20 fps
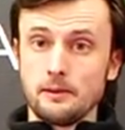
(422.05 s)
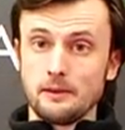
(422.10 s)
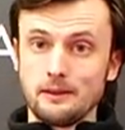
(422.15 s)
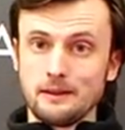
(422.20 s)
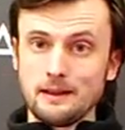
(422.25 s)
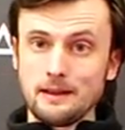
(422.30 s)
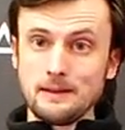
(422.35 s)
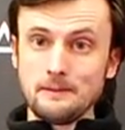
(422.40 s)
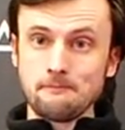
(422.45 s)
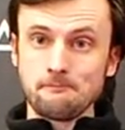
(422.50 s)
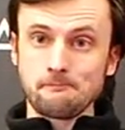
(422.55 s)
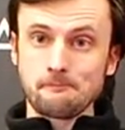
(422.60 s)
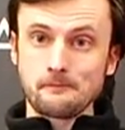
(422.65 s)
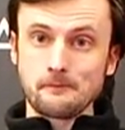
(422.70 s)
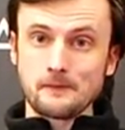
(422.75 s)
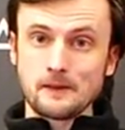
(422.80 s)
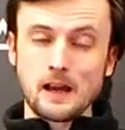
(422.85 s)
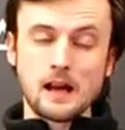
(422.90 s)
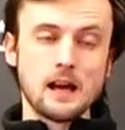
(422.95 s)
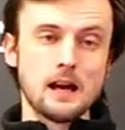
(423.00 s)
ability,
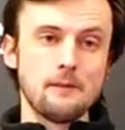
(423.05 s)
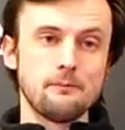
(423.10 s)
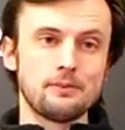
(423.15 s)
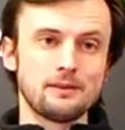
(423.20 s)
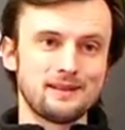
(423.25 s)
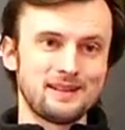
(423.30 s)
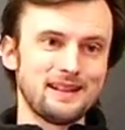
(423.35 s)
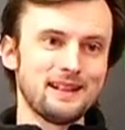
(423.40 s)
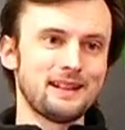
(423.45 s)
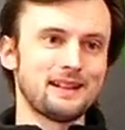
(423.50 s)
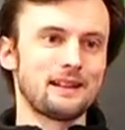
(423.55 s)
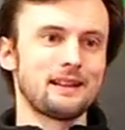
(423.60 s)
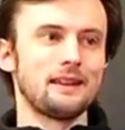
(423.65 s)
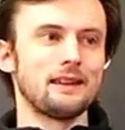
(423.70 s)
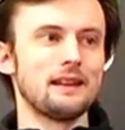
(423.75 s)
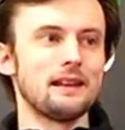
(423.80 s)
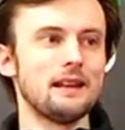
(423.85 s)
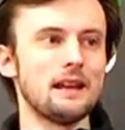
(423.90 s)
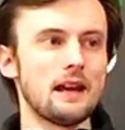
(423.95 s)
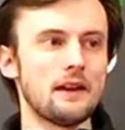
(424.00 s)
and
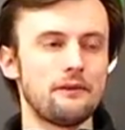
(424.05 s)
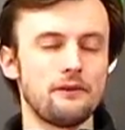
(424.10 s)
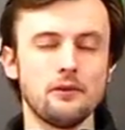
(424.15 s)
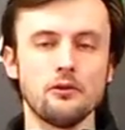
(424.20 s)
particularly if